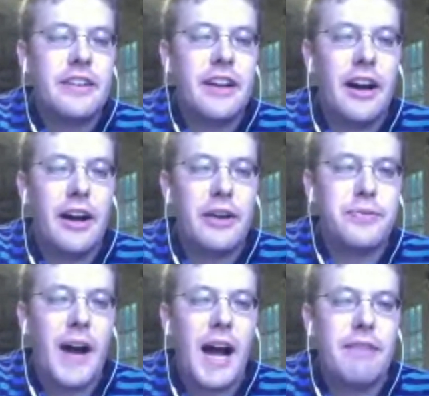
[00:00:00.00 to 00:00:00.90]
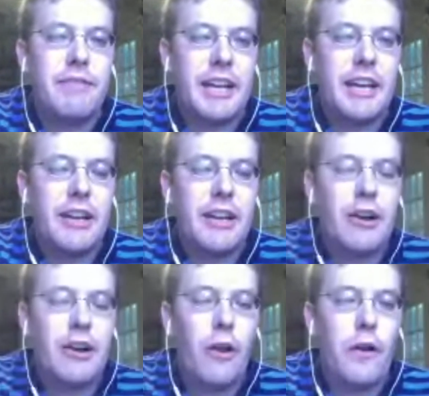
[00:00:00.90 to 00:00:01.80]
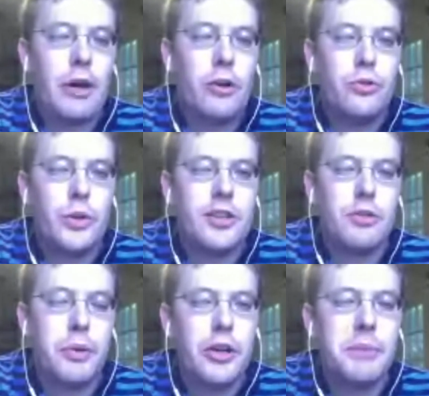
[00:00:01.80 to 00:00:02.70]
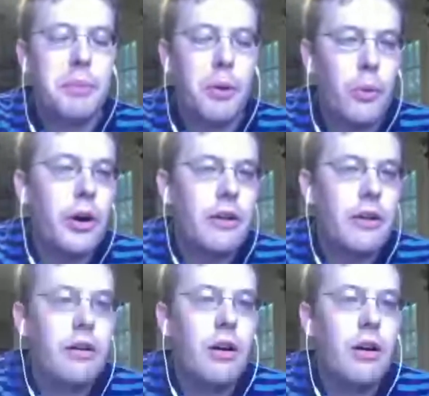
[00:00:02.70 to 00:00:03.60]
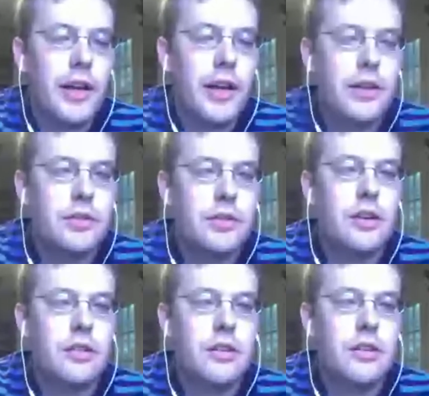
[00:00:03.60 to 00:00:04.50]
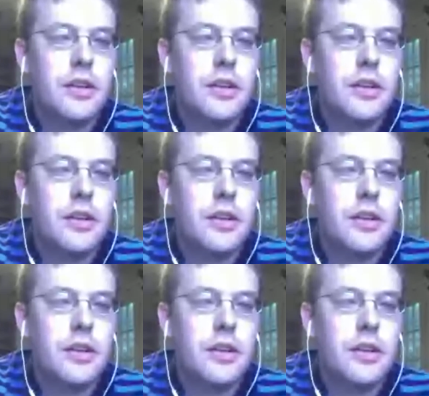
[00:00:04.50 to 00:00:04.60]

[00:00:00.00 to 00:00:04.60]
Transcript: 5 to hit on their bows, which is pretty poor, all things considered.